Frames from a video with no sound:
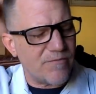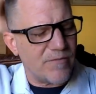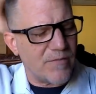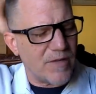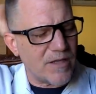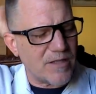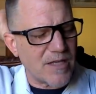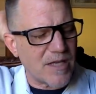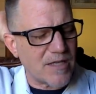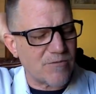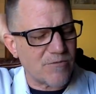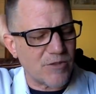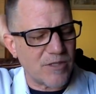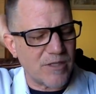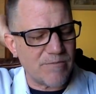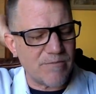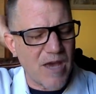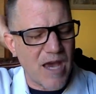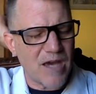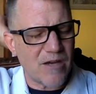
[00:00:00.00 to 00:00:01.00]
it doesn't really
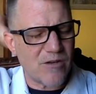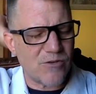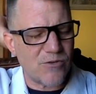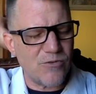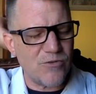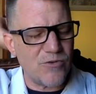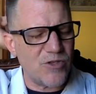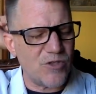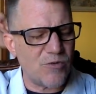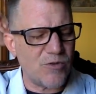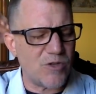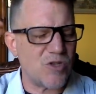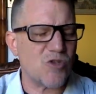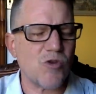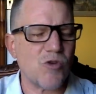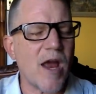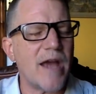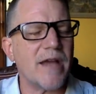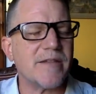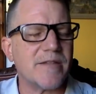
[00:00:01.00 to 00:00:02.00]
matter who you
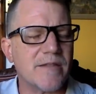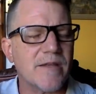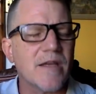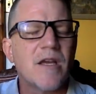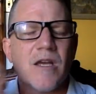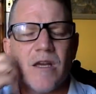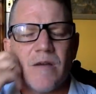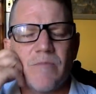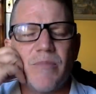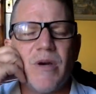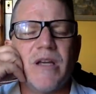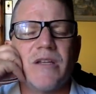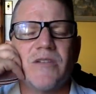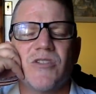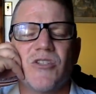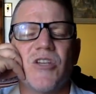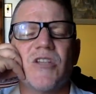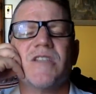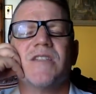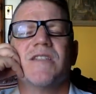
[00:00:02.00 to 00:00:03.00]
address, but
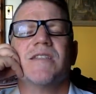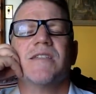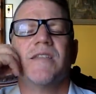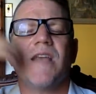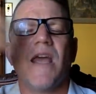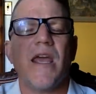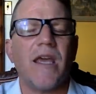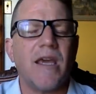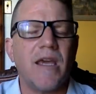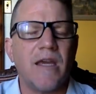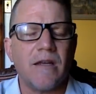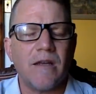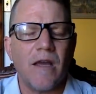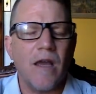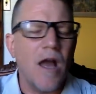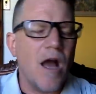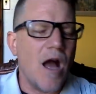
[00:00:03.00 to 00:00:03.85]
just say it.